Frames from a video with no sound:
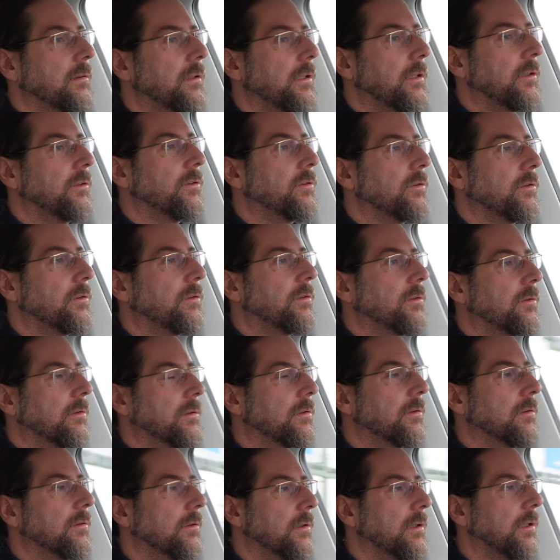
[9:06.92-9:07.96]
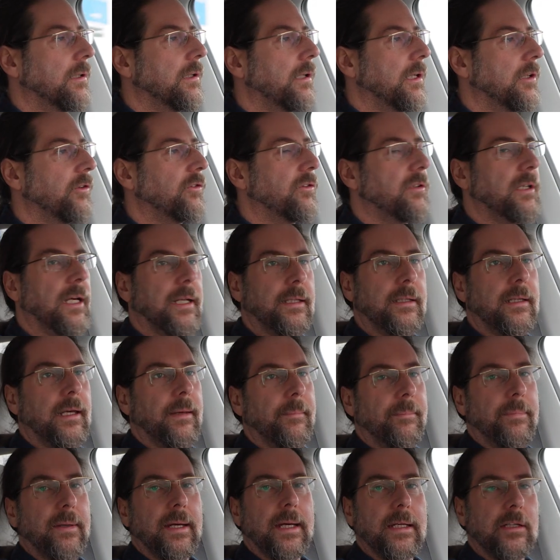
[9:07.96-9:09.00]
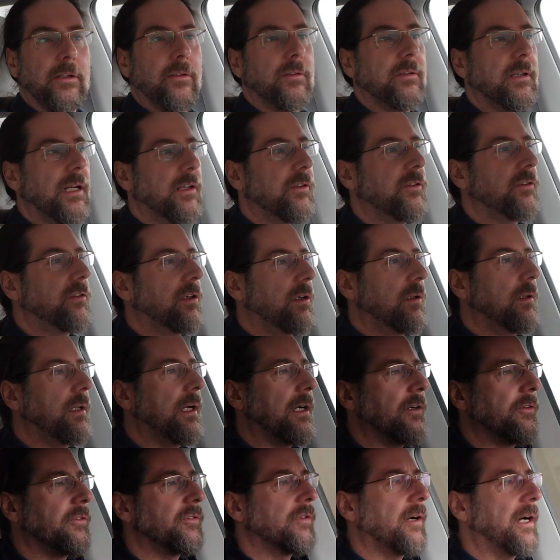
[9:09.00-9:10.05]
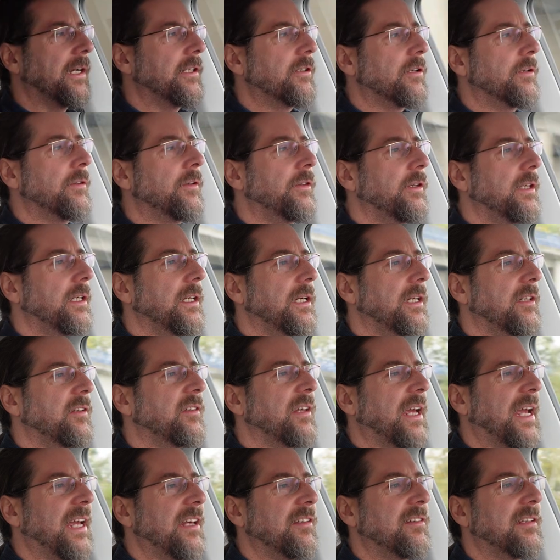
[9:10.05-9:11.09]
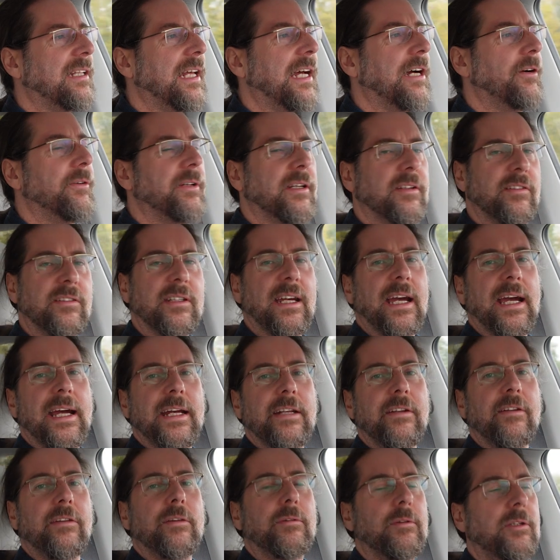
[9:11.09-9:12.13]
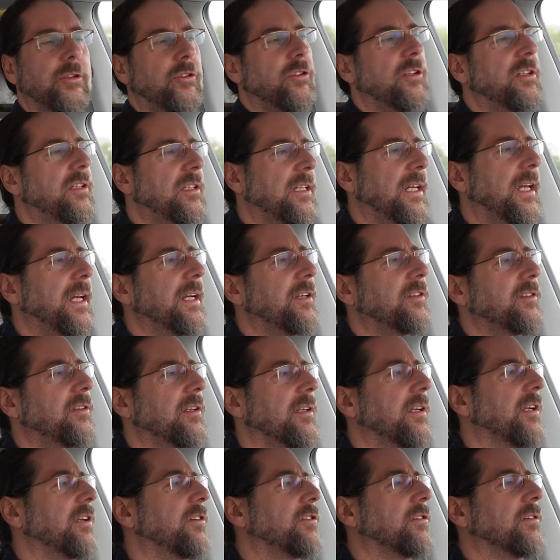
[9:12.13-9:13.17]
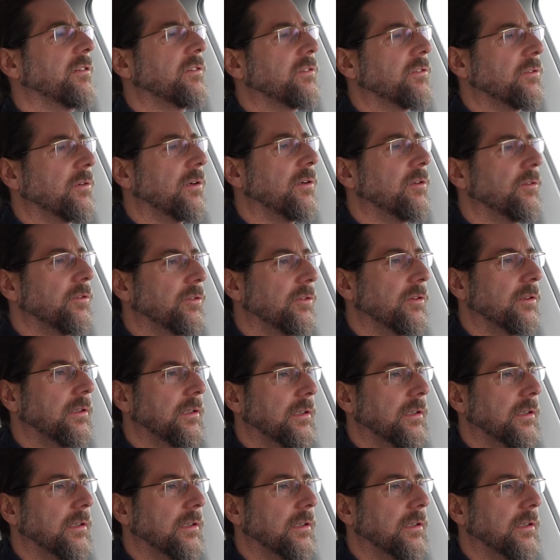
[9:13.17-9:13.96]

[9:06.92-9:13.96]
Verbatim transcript: It's it's not that bad. It's not so loud. So I don't think it's as loud as the I D three G T X that I just drove.